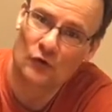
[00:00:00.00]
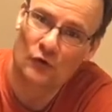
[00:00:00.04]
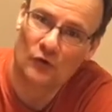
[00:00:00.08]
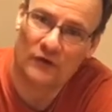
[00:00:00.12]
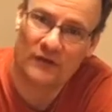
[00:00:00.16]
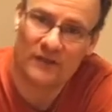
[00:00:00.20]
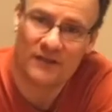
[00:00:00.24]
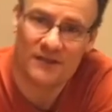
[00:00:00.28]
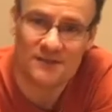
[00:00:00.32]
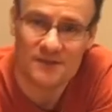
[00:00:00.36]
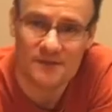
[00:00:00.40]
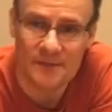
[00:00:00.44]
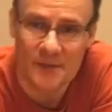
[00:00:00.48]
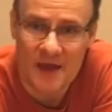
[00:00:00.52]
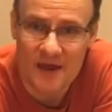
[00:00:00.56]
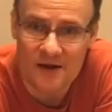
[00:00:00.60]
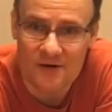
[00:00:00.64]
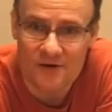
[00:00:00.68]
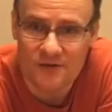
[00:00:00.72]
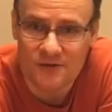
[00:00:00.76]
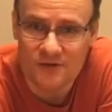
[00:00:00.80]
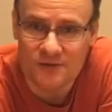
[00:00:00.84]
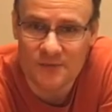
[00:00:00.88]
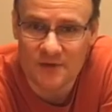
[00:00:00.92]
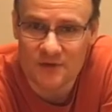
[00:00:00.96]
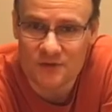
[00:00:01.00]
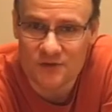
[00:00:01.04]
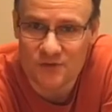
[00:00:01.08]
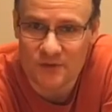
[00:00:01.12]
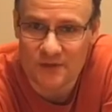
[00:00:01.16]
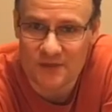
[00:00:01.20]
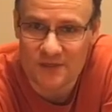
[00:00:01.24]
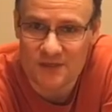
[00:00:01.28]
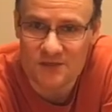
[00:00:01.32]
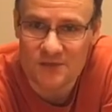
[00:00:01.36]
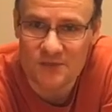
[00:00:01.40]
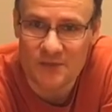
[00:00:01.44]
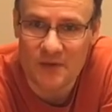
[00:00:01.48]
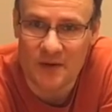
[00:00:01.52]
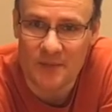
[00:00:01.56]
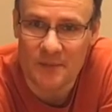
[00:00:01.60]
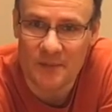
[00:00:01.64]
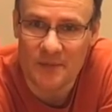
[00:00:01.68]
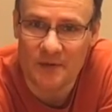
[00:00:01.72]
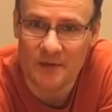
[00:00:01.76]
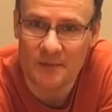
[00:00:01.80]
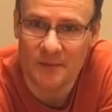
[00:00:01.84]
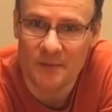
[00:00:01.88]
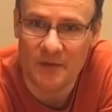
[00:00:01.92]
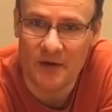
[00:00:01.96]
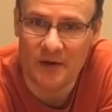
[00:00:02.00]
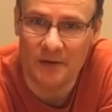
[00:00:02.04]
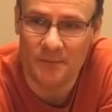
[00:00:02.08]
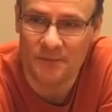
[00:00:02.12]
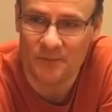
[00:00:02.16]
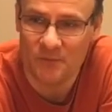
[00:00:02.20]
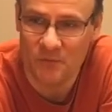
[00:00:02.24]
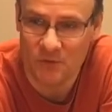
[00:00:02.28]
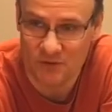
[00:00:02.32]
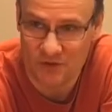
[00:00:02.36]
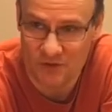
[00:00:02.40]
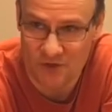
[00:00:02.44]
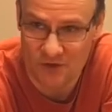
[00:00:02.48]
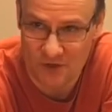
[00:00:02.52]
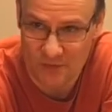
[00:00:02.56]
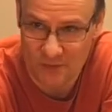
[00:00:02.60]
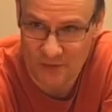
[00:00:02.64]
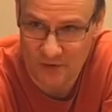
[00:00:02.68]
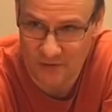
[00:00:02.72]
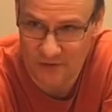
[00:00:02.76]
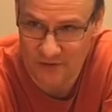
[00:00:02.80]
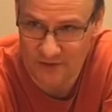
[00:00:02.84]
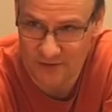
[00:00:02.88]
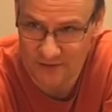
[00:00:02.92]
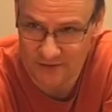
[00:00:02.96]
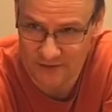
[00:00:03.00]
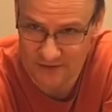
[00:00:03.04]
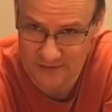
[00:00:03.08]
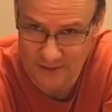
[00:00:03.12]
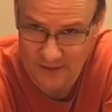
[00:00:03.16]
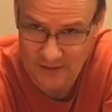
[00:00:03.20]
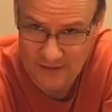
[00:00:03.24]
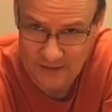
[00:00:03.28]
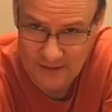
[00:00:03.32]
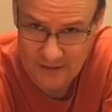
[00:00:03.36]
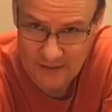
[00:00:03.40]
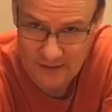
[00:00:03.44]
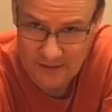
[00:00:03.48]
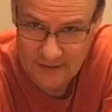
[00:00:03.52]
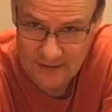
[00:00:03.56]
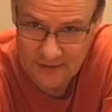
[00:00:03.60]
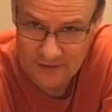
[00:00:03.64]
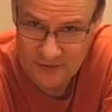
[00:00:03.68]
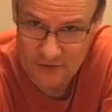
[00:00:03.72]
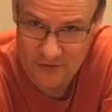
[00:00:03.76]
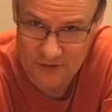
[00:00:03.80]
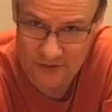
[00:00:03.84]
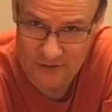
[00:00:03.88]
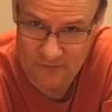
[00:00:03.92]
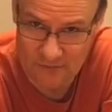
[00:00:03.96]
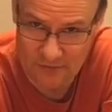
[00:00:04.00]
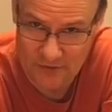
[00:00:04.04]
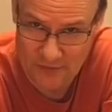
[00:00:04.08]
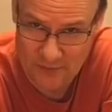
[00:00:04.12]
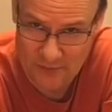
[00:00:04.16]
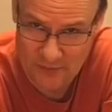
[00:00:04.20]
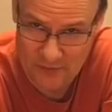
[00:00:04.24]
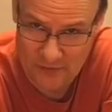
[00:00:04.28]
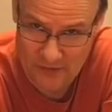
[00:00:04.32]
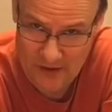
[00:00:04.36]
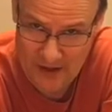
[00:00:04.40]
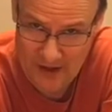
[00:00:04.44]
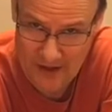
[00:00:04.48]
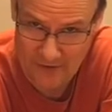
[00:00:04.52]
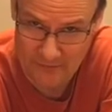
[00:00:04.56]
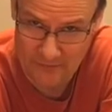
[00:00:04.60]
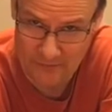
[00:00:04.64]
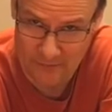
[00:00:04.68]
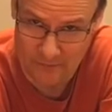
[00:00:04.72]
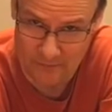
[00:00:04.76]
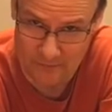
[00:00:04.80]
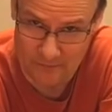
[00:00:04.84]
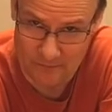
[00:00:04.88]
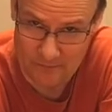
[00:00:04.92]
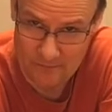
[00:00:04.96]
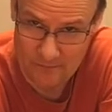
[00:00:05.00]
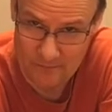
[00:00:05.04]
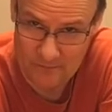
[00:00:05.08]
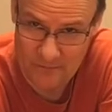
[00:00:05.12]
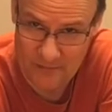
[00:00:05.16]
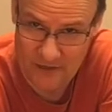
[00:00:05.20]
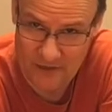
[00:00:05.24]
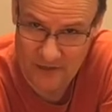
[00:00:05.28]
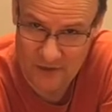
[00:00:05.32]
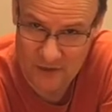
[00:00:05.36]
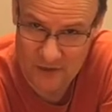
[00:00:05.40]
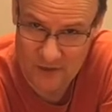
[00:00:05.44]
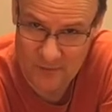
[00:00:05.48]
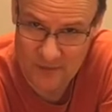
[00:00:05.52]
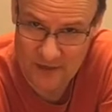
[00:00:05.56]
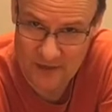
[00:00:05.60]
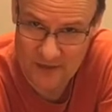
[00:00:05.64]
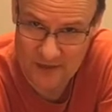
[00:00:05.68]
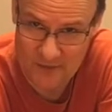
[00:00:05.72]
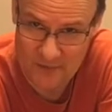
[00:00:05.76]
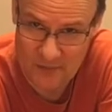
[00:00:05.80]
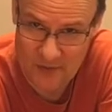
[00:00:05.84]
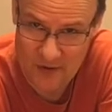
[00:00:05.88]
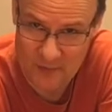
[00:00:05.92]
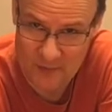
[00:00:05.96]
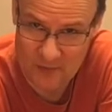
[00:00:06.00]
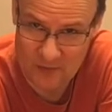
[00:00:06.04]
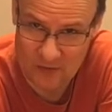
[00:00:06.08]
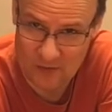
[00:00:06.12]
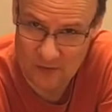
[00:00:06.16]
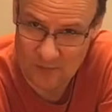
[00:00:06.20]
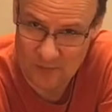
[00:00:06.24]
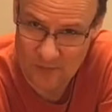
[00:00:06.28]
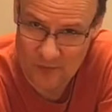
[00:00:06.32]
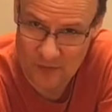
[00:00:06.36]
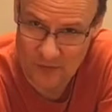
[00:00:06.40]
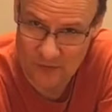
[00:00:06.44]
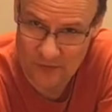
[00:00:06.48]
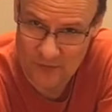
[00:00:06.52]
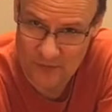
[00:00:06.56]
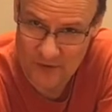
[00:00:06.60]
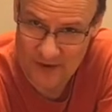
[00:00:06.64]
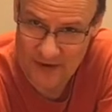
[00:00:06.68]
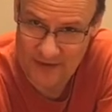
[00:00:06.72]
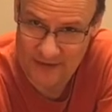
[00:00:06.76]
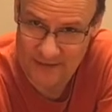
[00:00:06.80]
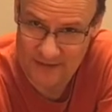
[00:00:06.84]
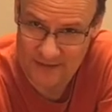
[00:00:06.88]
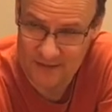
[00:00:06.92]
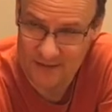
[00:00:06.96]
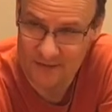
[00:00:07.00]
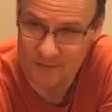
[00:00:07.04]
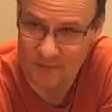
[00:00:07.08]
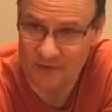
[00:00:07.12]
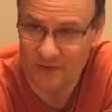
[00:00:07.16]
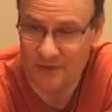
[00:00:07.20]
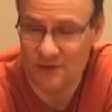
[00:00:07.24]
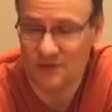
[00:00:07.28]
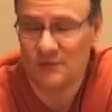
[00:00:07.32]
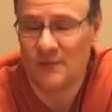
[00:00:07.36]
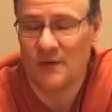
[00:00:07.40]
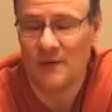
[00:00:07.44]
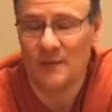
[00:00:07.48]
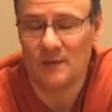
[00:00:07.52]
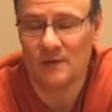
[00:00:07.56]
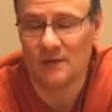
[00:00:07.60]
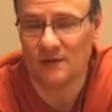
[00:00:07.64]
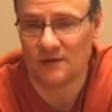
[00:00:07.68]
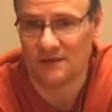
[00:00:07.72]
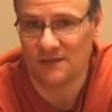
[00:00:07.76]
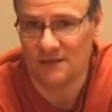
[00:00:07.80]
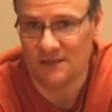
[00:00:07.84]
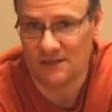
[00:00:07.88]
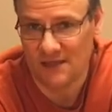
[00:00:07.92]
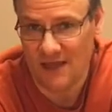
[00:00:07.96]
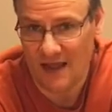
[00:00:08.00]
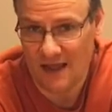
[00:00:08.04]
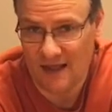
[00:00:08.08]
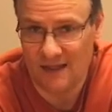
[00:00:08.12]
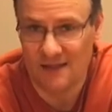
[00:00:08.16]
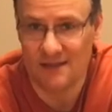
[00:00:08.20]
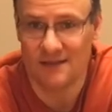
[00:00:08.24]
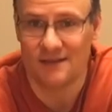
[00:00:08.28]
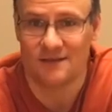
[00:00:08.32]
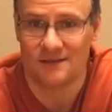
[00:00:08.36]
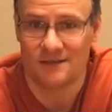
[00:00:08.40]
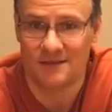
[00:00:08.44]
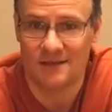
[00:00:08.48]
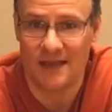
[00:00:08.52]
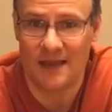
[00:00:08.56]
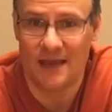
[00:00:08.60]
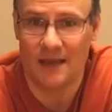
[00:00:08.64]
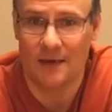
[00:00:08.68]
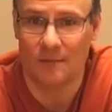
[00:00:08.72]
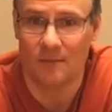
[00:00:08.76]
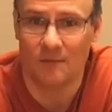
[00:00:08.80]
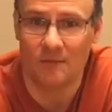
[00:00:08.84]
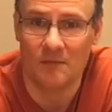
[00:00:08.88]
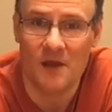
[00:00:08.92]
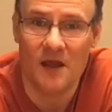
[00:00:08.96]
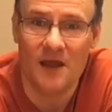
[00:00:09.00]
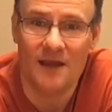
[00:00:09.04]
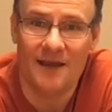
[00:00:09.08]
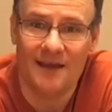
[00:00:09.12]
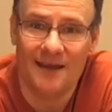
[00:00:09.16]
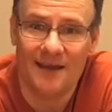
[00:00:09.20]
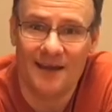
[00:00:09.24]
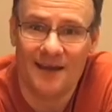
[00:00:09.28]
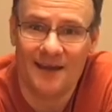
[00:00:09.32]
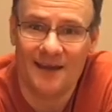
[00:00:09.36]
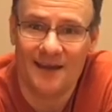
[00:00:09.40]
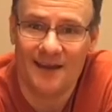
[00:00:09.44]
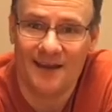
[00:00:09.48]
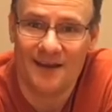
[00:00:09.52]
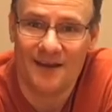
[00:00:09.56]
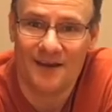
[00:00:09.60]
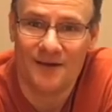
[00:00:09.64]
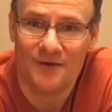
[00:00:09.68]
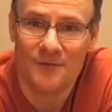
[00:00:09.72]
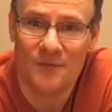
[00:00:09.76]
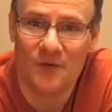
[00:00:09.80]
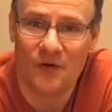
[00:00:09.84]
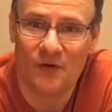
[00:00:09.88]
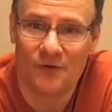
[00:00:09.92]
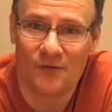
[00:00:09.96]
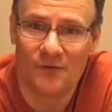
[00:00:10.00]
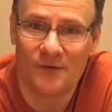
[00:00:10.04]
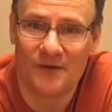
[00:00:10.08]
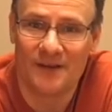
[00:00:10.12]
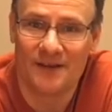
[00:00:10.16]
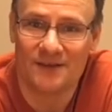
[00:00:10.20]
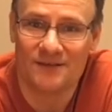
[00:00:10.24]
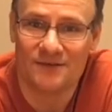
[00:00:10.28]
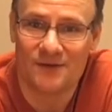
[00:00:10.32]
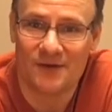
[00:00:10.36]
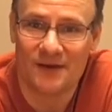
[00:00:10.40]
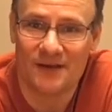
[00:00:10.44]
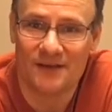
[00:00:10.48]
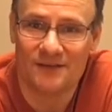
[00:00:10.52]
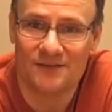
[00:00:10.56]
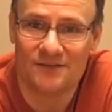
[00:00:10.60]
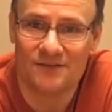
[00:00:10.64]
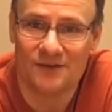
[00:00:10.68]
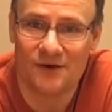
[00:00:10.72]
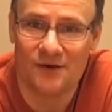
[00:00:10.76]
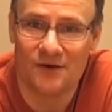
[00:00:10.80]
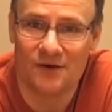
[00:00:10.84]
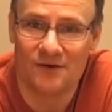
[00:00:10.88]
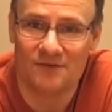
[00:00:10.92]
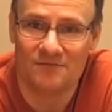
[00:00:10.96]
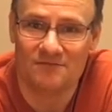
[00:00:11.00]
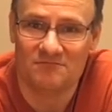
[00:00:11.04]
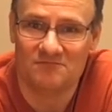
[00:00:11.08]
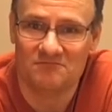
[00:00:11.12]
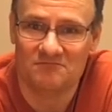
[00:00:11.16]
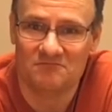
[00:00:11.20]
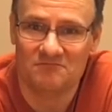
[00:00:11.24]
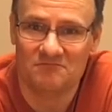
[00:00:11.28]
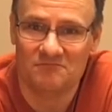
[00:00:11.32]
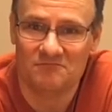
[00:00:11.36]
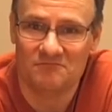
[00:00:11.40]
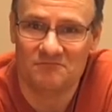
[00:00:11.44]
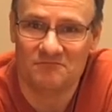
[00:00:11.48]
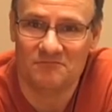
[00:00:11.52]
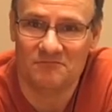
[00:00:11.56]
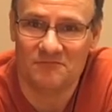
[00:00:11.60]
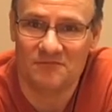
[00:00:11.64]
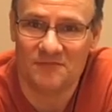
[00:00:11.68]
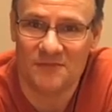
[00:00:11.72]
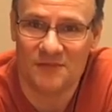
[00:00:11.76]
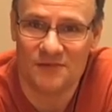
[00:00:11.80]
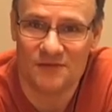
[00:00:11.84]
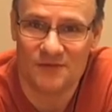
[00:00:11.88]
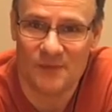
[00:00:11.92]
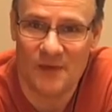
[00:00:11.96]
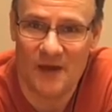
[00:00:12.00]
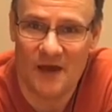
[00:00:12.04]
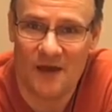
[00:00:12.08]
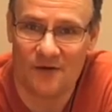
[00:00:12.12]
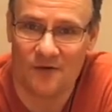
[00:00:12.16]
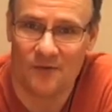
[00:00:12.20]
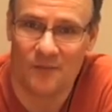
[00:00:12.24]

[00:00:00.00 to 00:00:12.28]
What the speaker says: It doesn't matter too much with this puppet, but what's good about this is you can flip it around, and you can make the puppet look both ways. But this puppet looks exactly the same both ways, right? So doesn't matter.